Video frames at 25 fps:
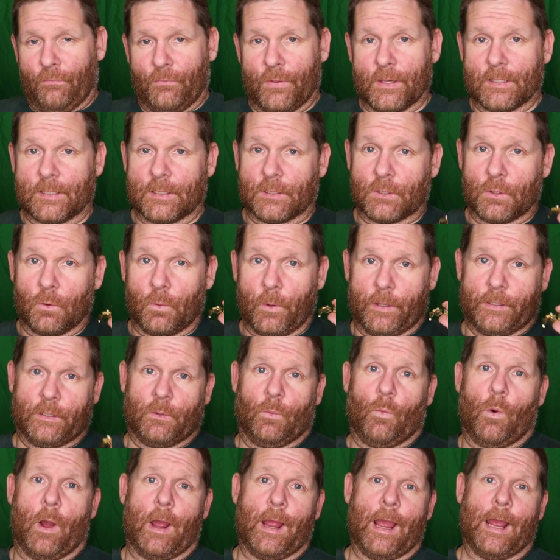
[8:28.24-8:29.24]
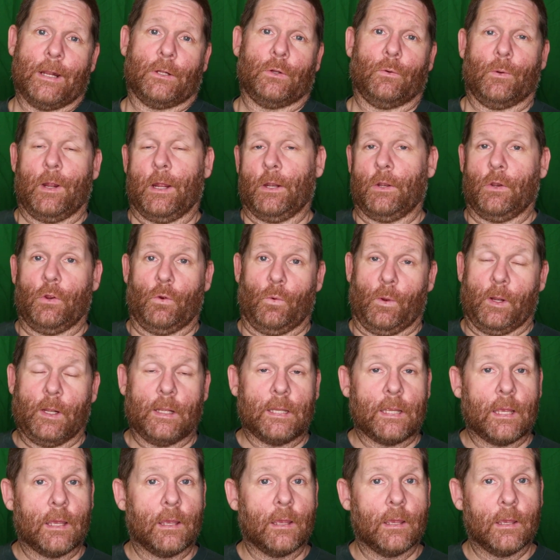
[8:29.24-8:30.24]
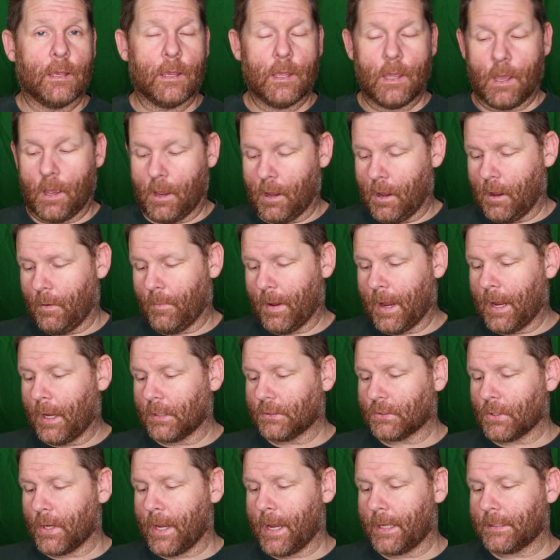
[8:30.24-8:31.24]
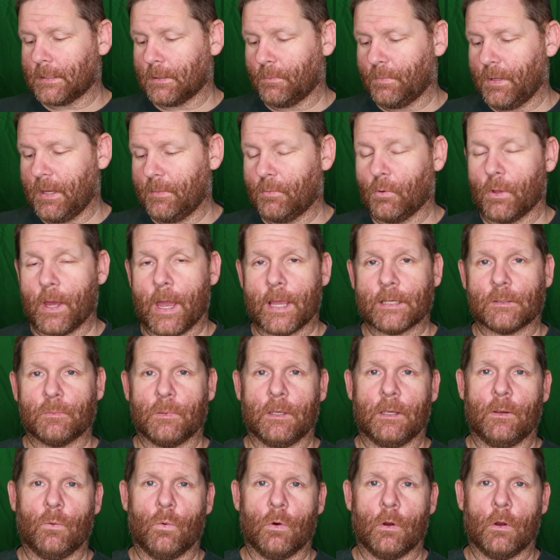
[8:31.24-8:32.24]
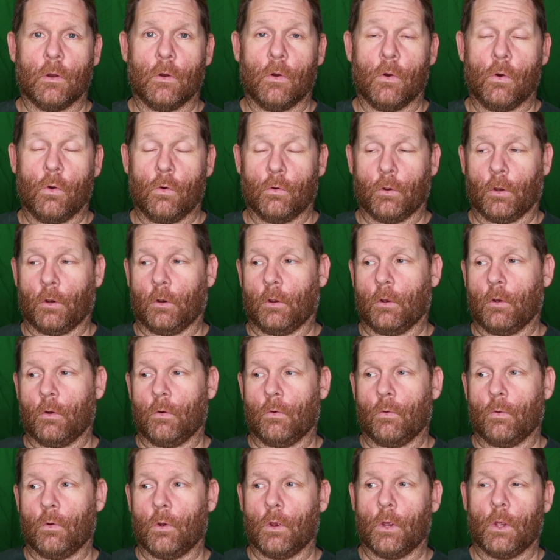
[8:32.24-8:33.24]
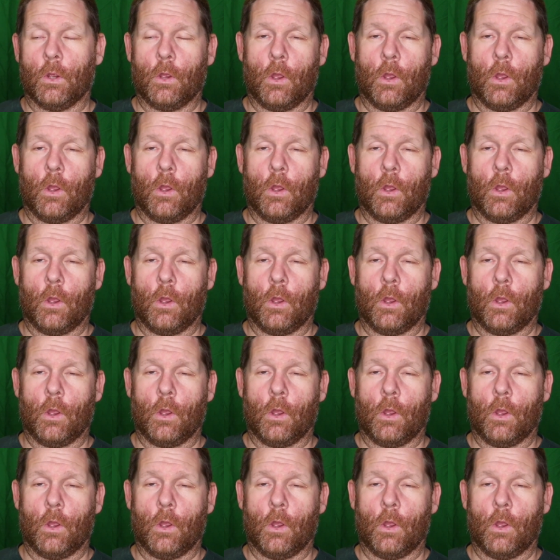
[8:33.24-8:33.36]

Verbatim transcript: This is the reason why I do not do it. Um, I also had some people ask me, well, you know,